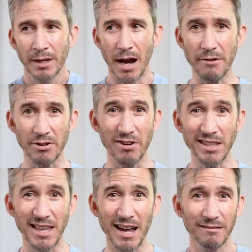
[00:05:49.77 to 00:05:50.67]
I
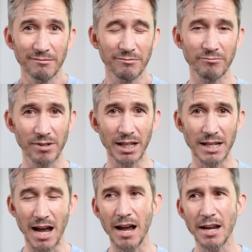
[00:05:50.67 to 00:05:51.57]
regret that,
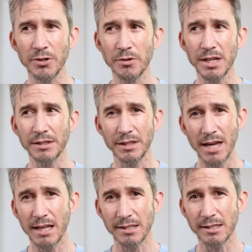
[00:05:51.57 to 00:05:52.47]
really. I, I do think that
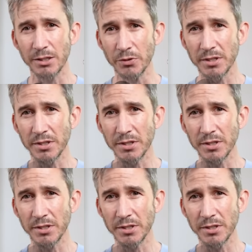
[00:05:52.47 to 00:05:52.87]
that skills...